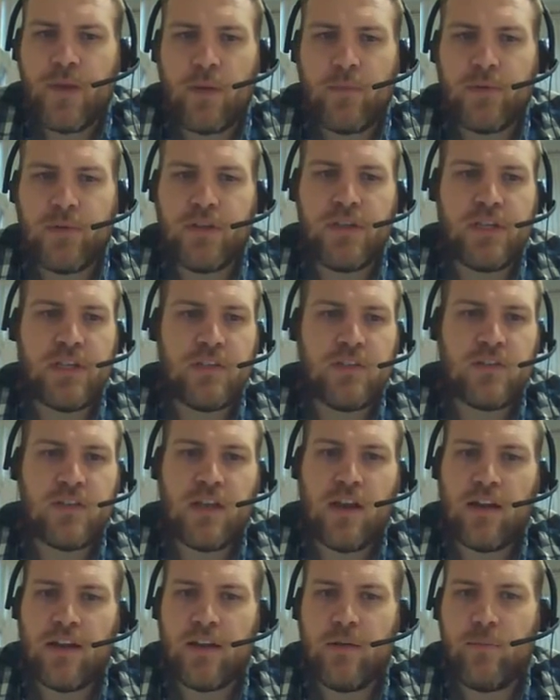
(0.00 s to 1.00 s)
But you can see
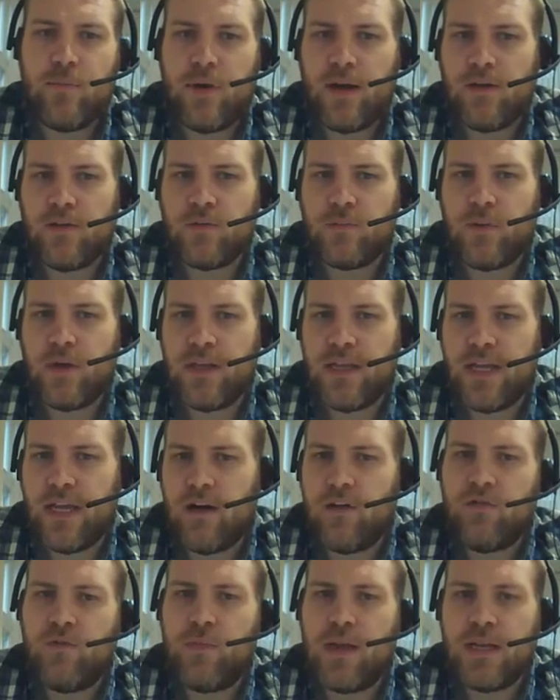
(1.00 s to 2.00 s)
I can browse by the
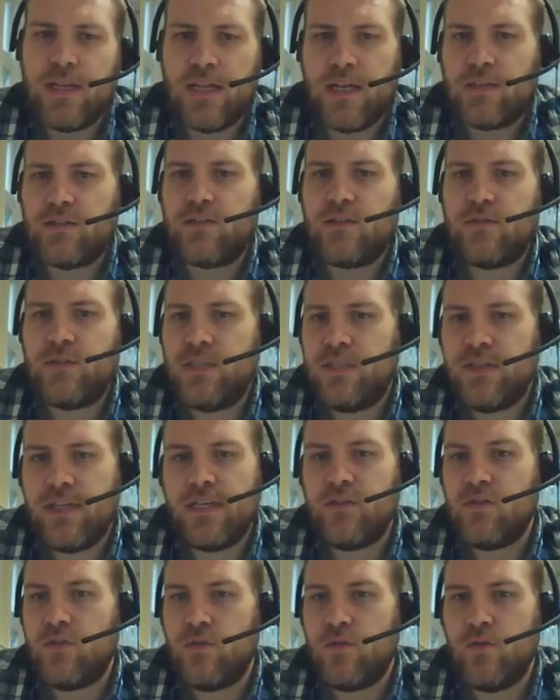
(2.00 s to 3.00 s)
alphabet, category,
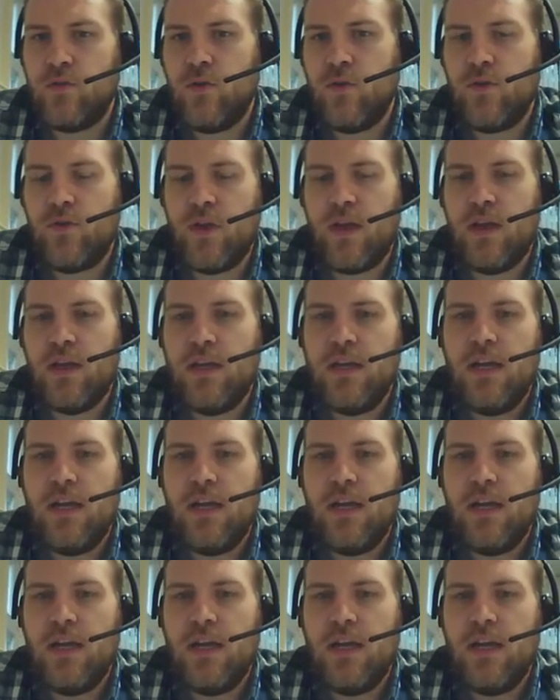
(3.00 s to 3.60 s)
date or author.